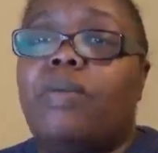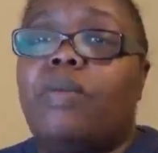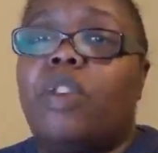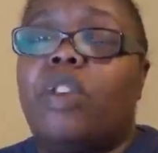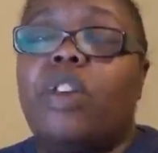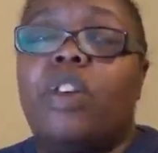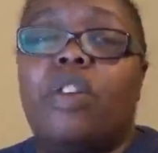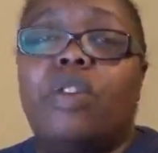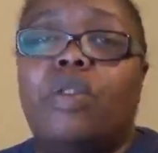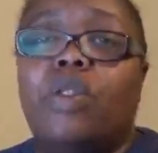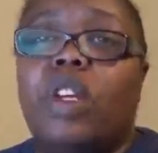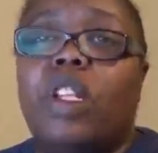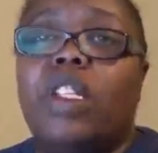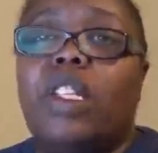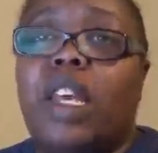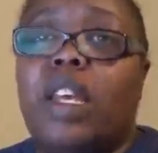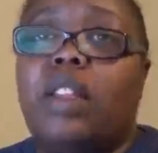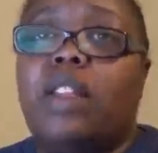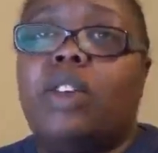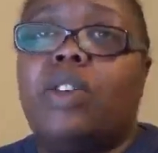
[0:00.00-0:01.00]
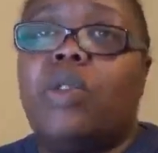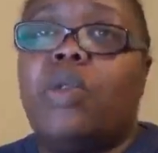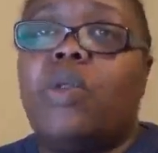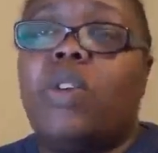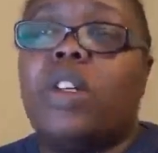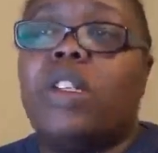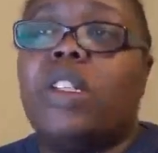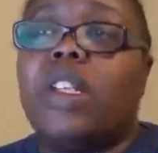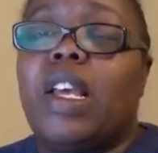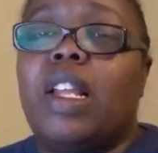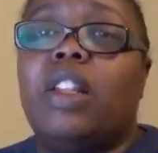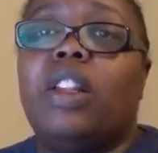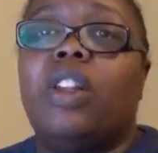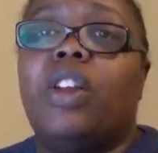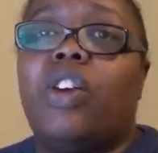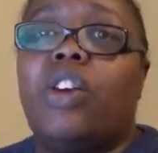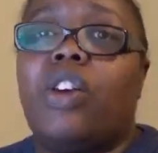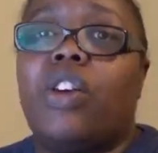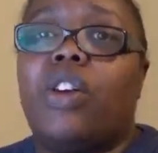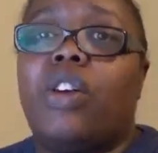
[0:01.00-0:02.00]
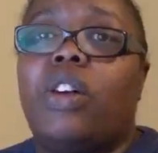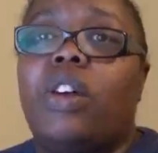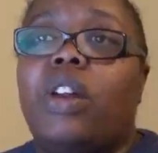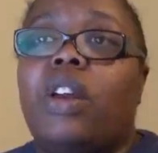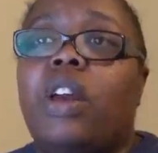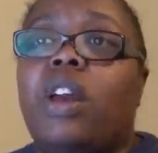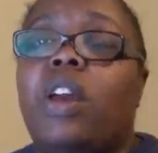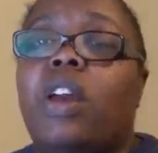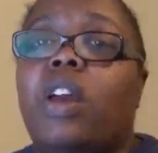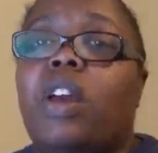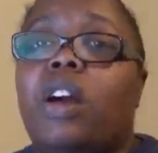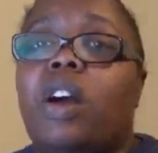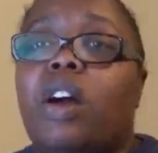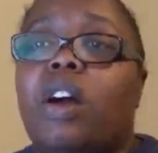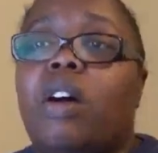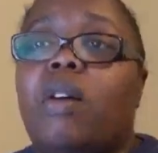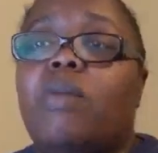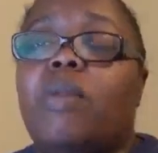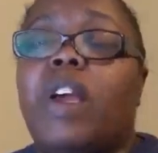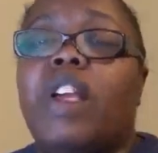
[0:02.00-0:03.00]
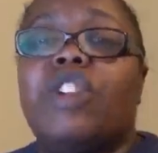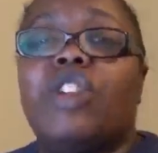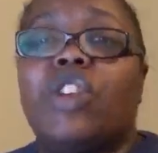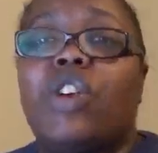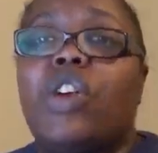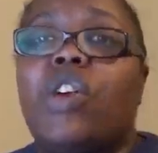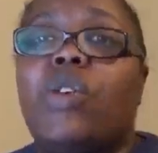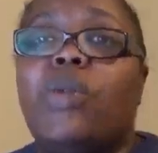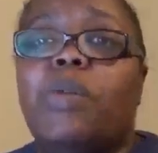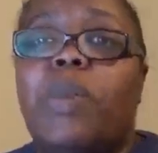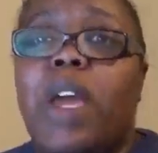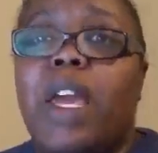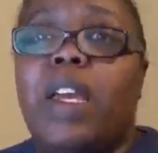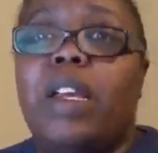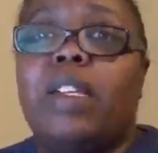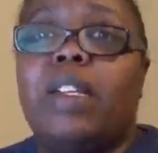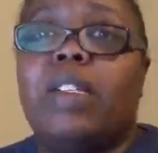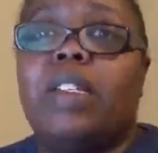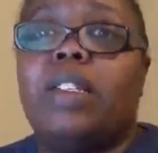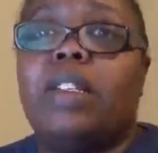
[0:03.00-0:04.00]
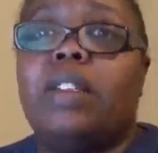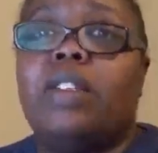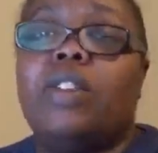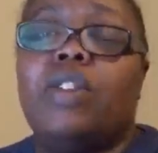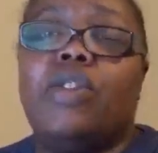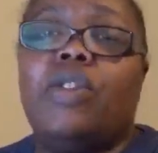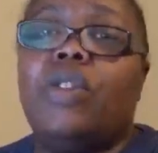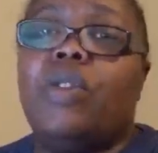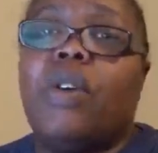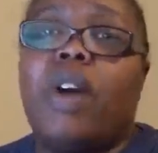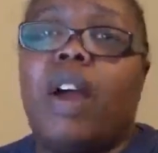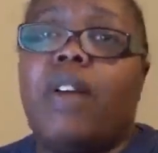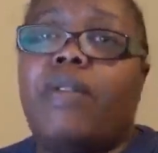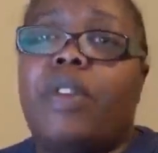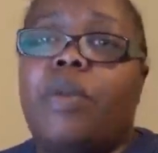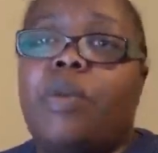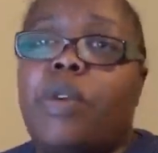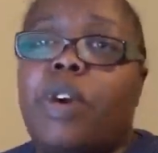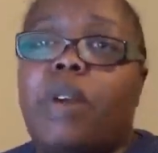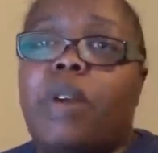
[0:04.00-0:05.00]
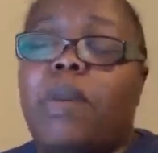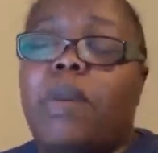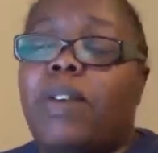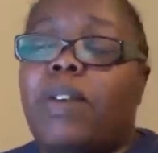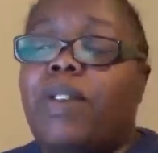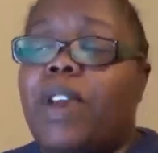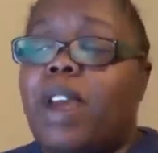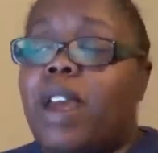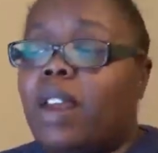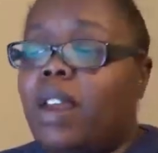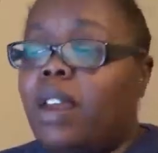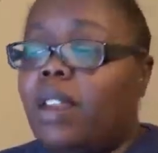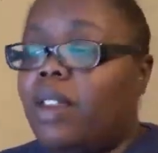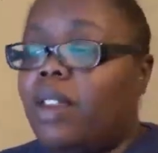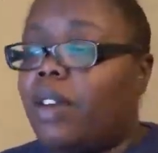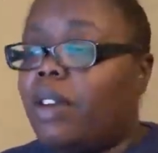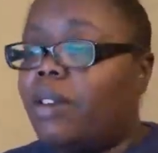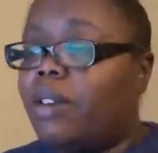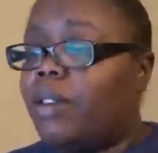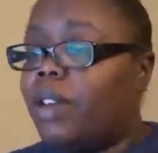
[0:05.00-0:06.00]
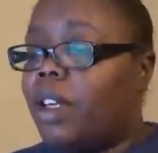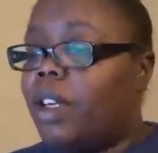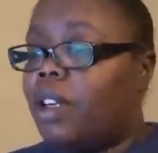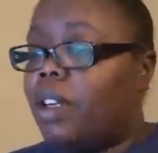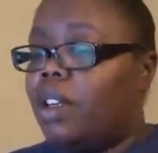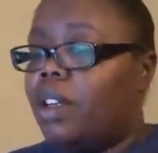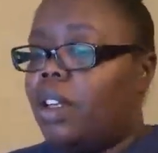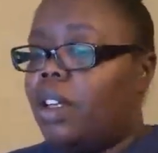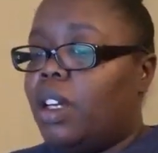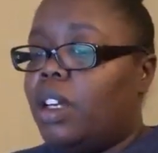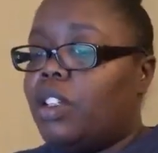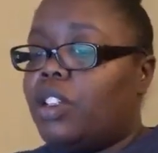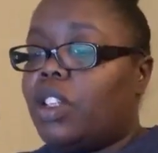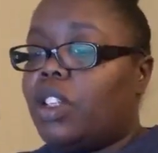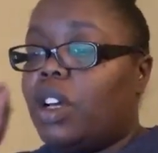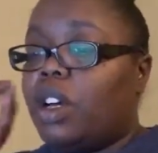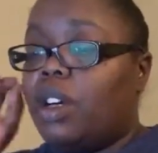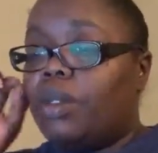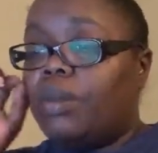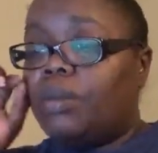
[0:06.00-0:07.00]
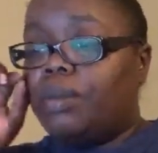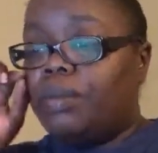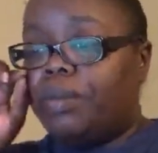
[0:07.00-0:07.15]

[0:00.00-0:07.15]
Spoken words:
you could take the course and learn at your own pace. So you don't have to worry about that either. So,